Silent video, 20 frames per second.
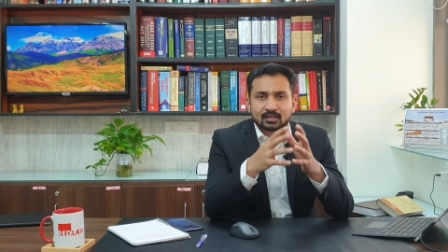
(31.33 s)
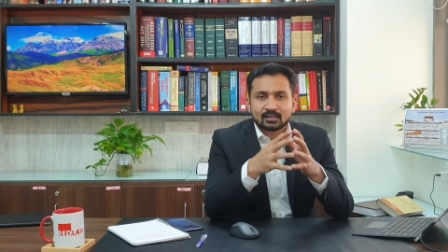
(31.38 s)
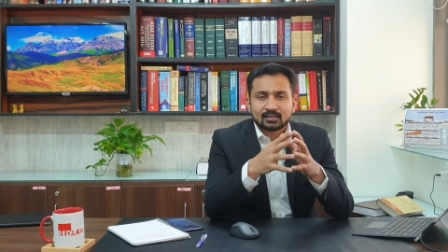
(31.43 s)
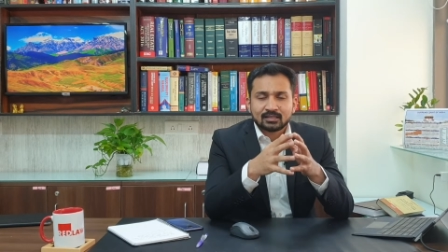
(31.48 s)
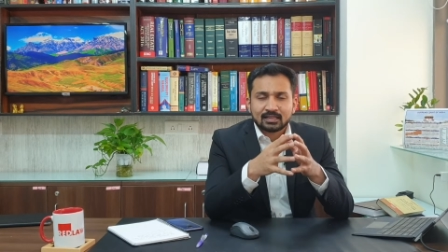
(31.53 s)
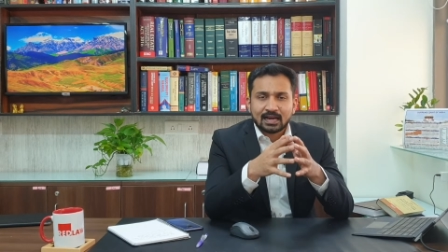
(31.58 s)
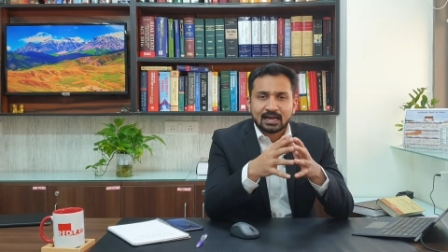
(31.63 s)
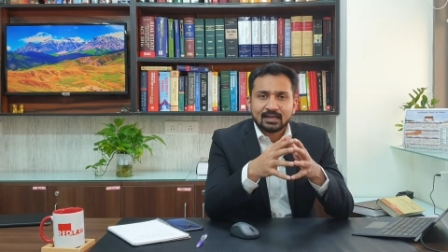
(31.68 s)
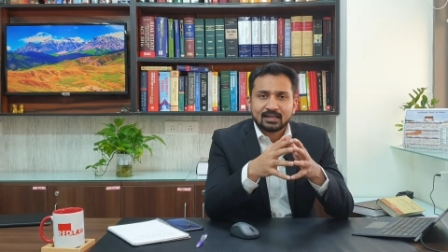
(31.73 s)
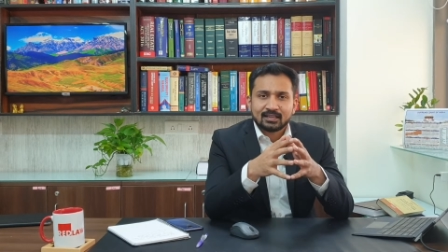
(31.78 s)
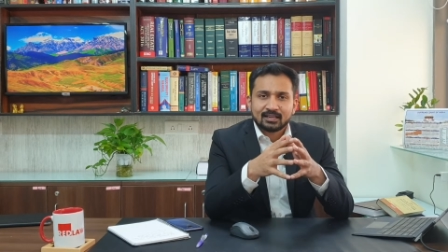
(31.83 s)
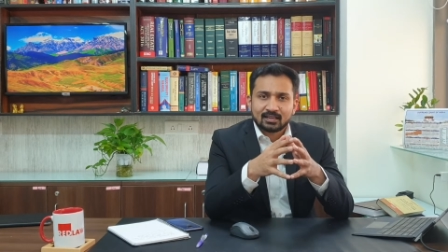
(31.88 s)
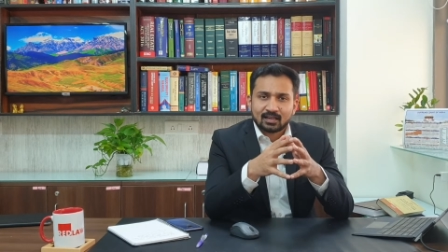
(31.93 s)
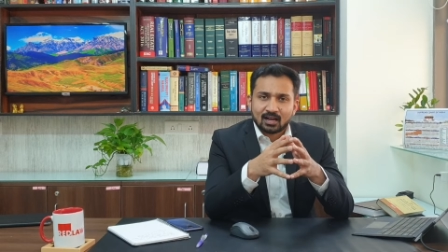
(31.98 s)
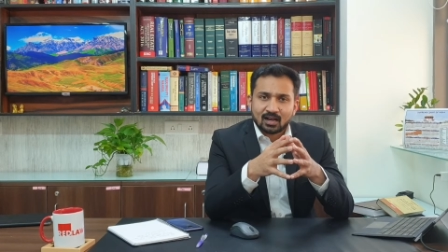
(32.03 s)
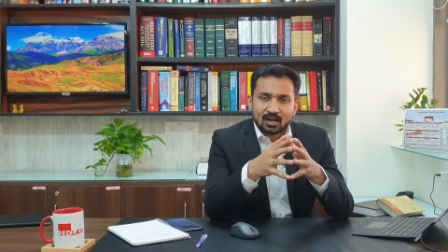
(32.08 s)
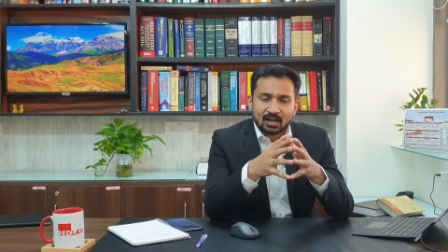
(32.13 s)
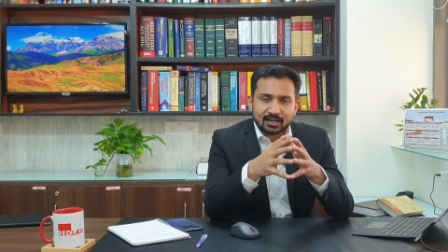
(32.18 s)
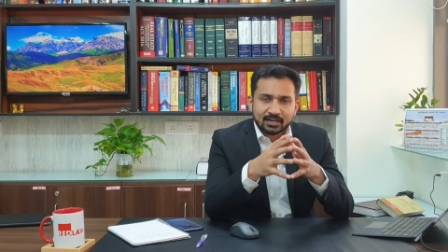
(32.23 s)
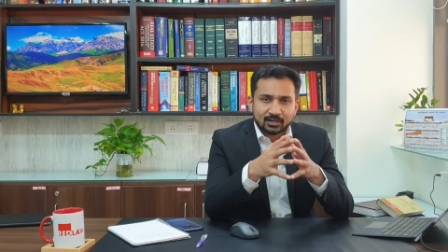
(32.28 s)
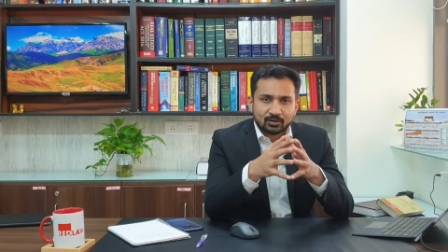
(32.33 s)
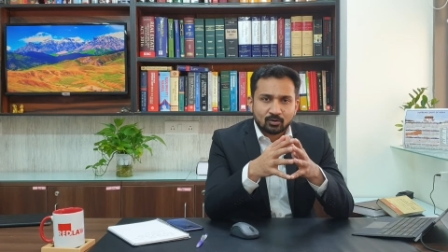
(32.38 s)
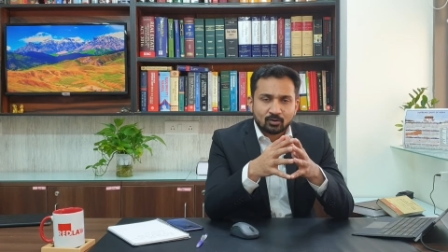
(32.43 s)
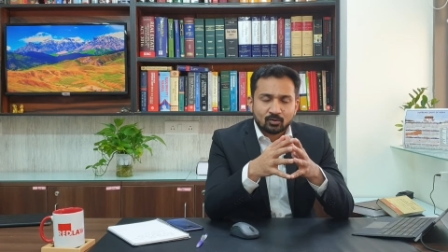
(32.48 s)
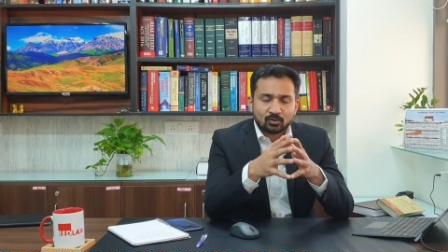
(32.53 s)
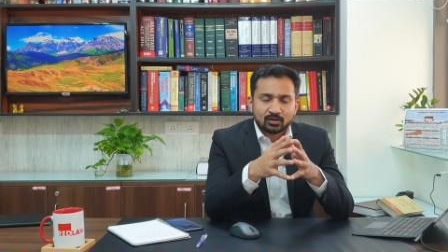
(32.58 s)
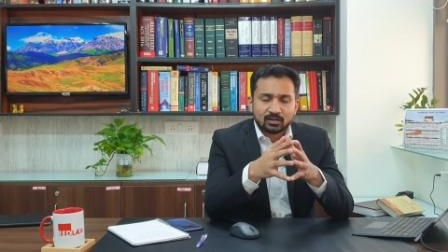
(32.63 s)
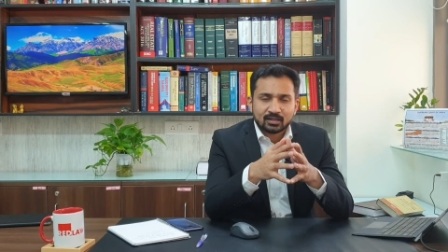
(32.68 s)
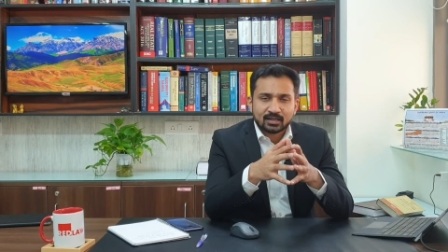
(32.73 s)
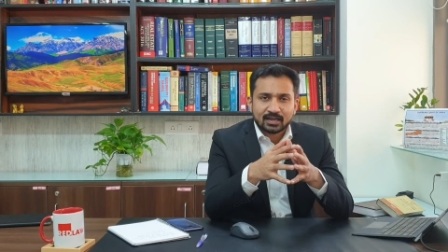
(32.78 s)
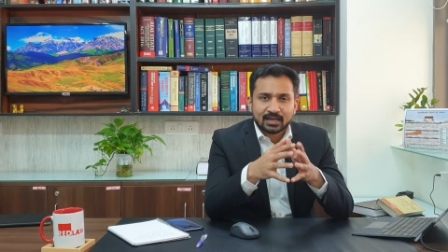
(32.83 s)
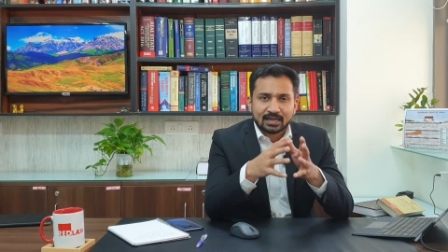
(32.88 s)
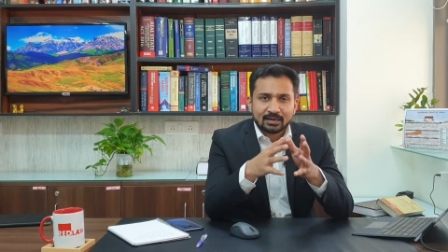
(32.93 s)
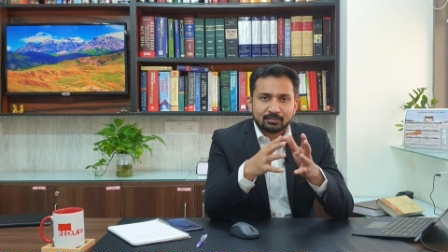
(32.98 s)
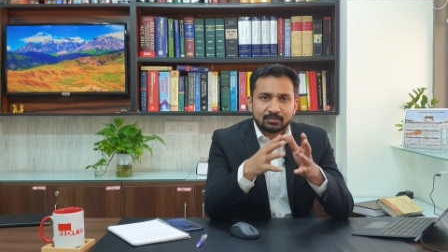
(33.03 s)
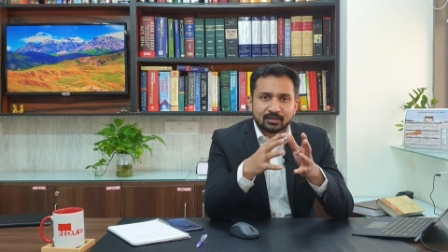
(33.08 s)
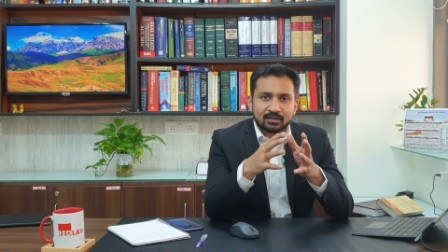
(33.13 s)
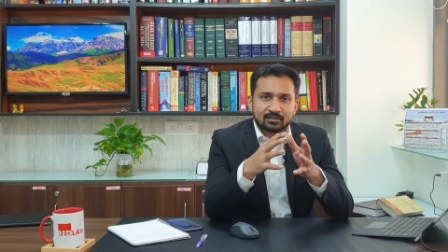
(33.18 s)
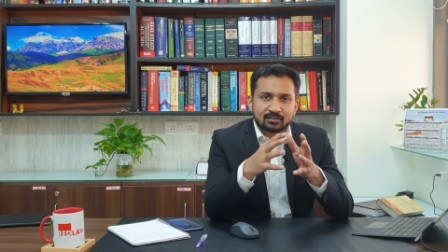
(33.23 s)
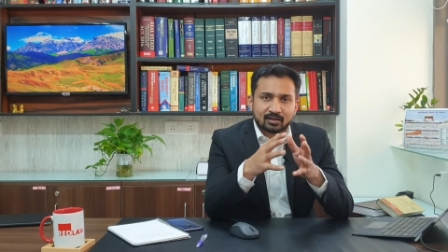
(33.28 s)
that in a high court,
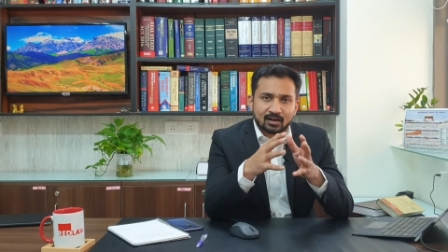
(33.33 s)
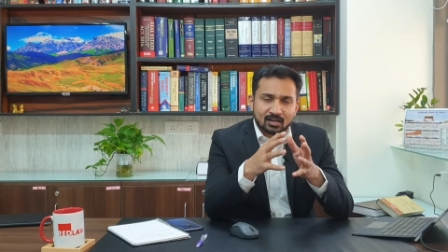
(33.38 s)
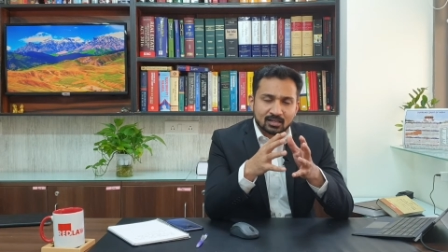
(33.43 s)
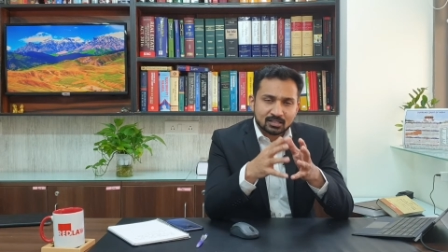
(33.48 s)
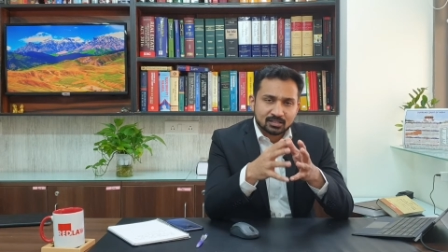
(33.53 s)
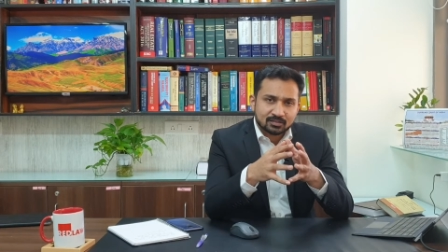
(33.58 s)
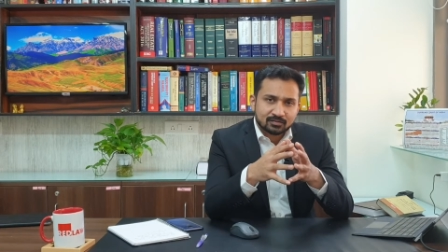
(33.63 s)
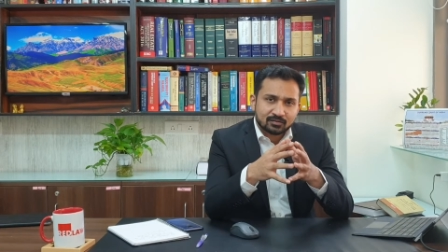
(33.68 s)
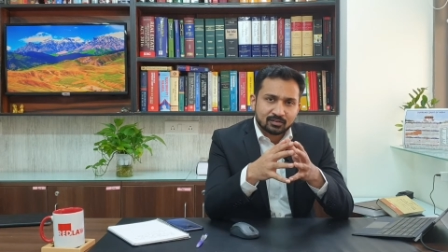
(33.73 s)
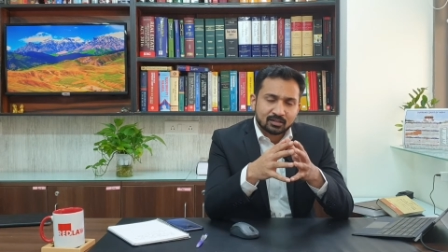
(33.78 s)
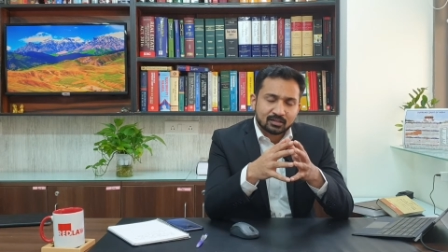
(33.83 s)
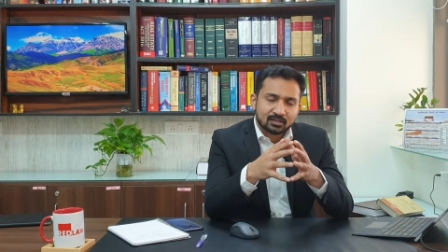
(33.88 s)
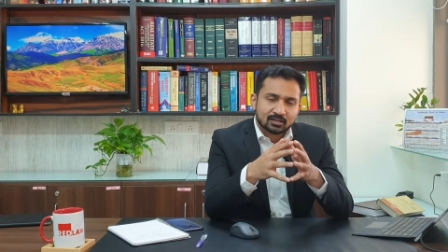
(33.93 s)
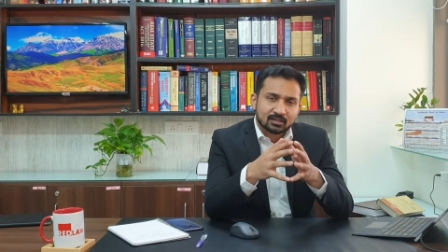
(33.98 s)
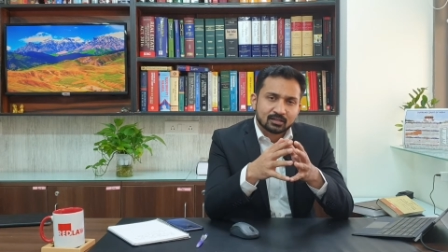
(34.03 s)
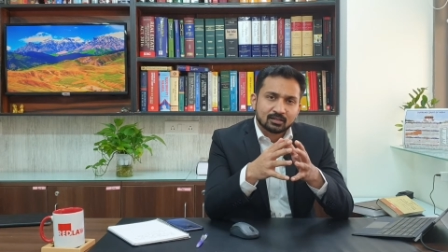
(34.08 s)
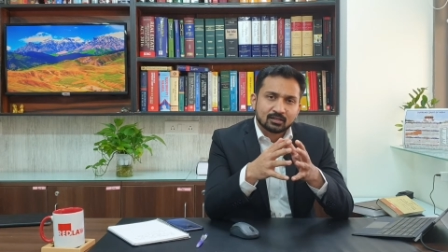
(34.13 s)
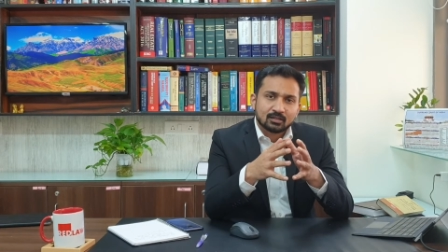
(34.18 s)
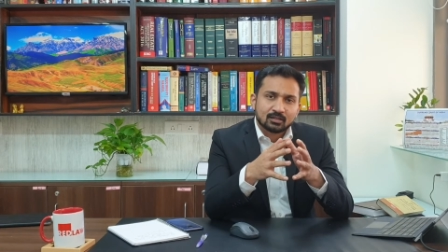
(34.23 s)
can be transferred